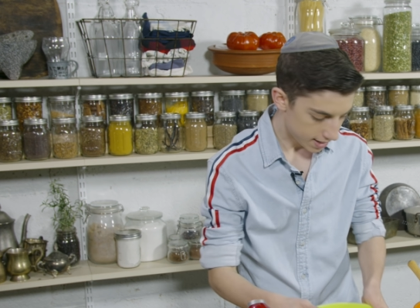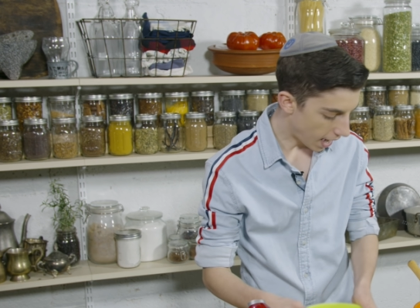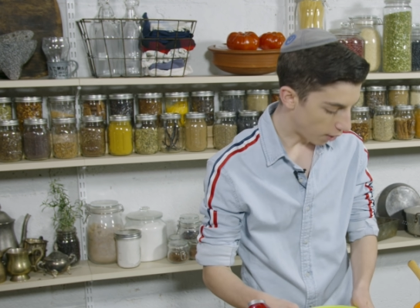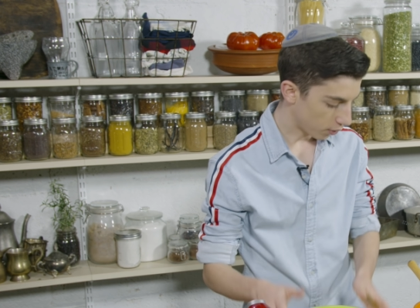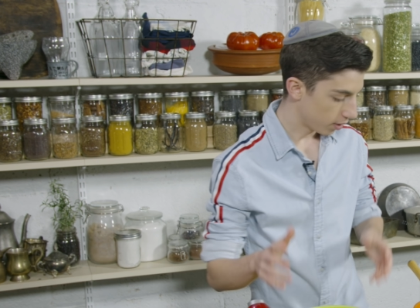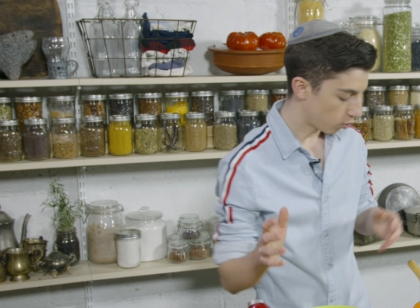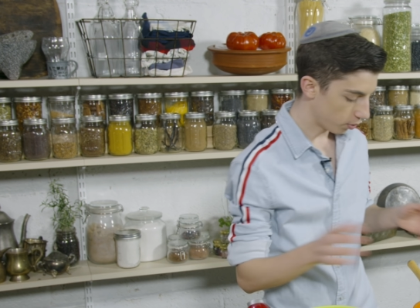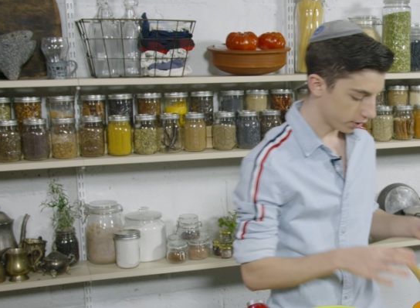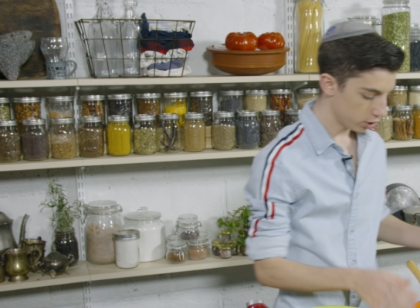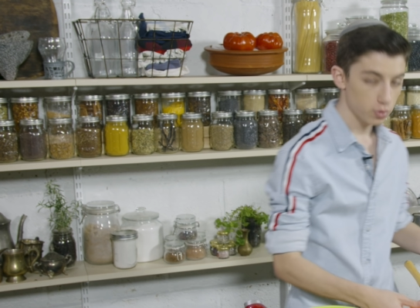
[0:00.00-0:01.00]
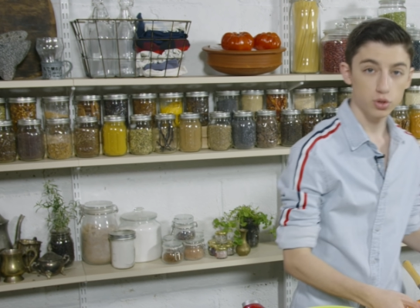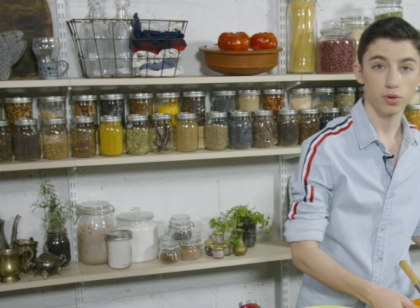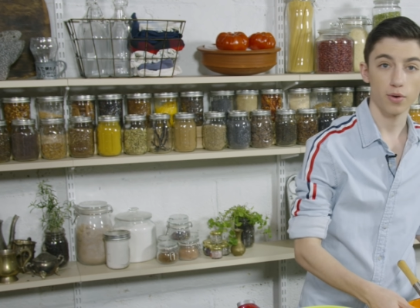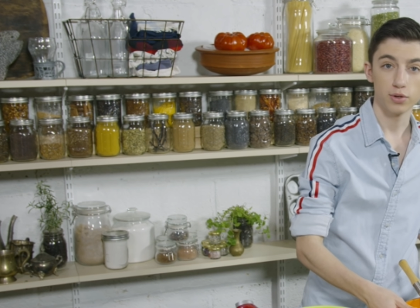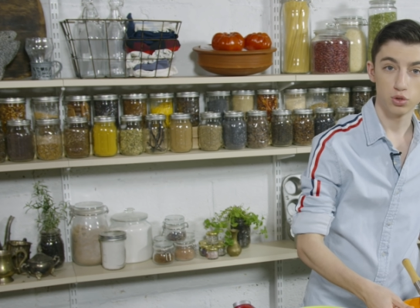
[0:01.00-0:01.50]
Now, what we're gonna do is
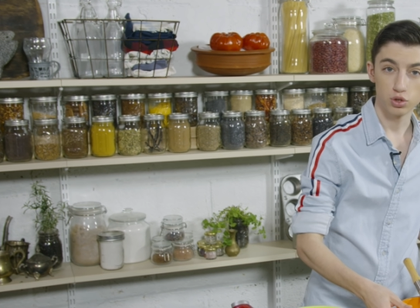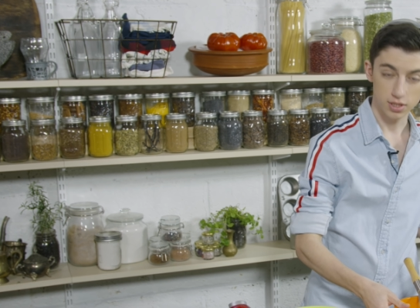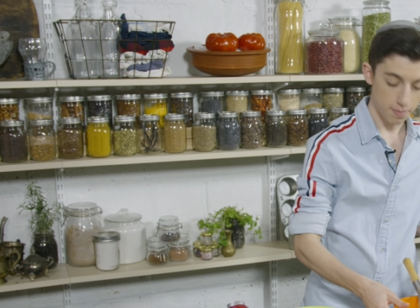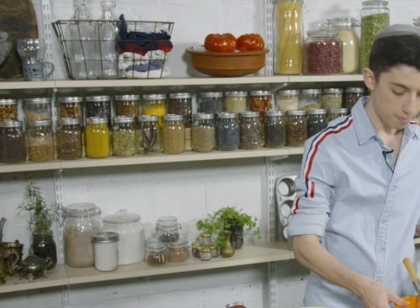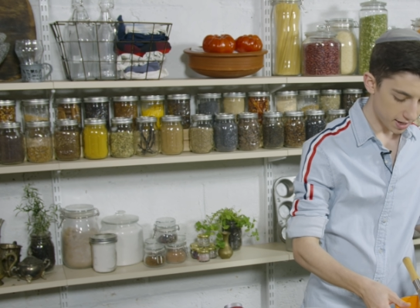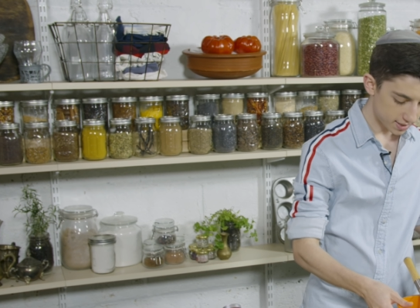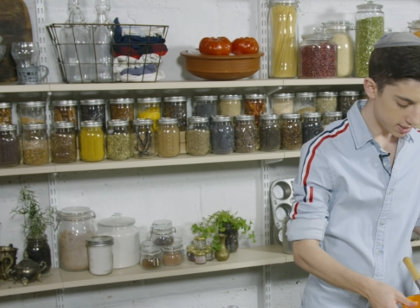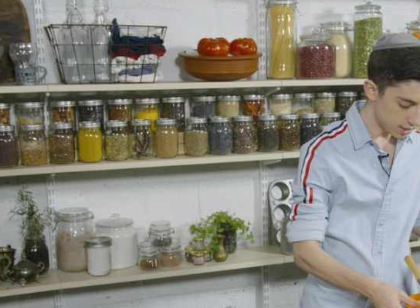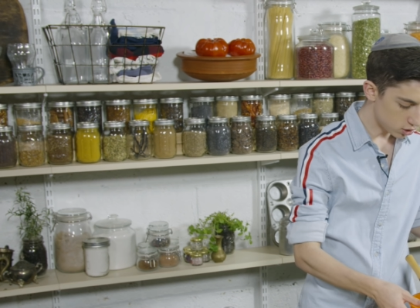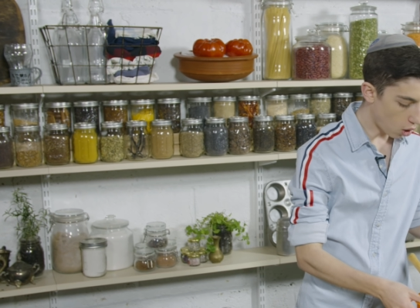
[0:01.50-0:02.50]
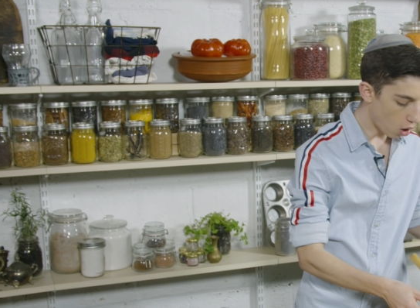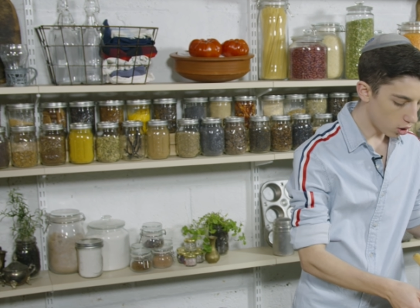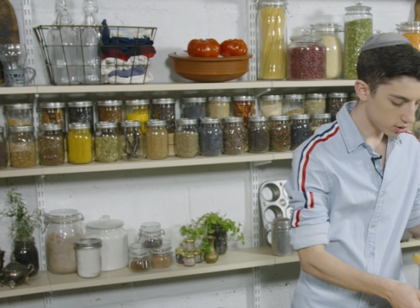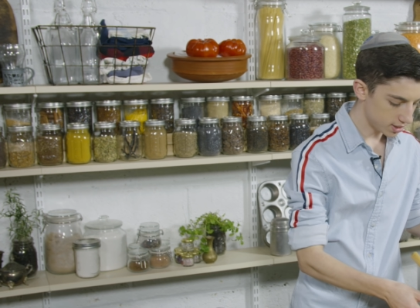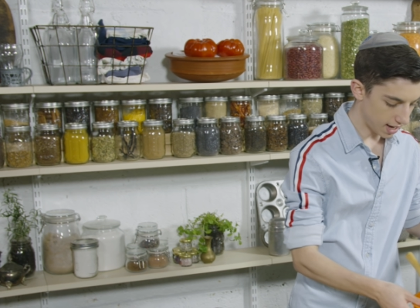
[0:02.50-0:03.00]
we're going to just mix these
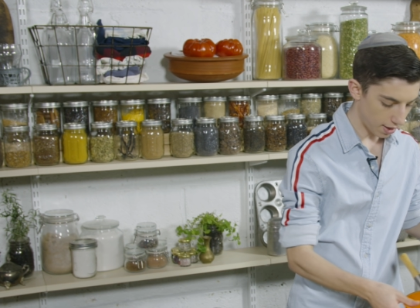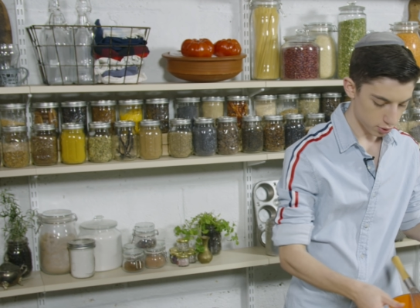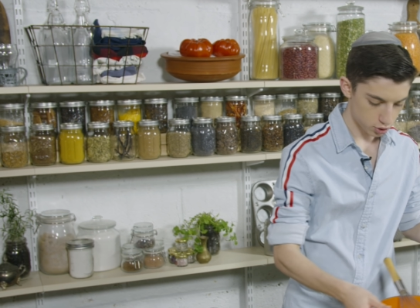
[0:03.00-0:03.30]
all together.